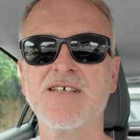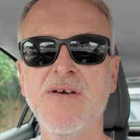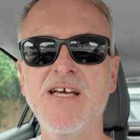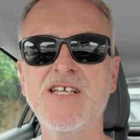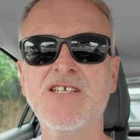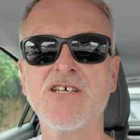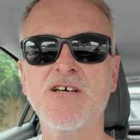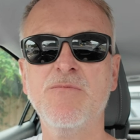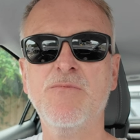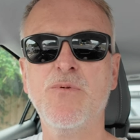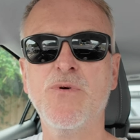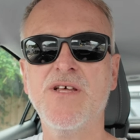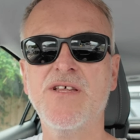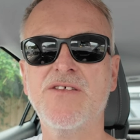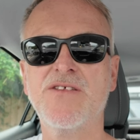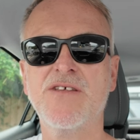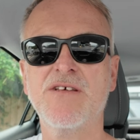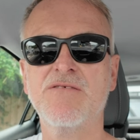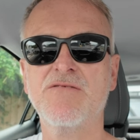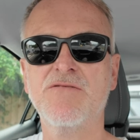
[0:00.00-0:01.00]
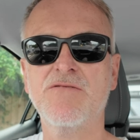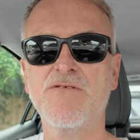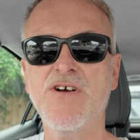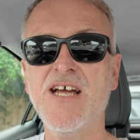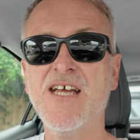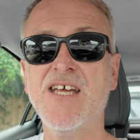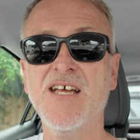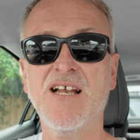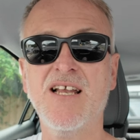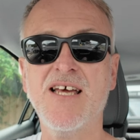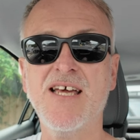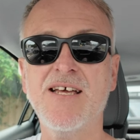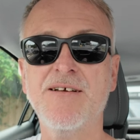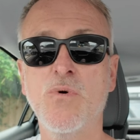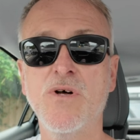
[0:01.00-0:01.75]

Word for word: meet up with regularly.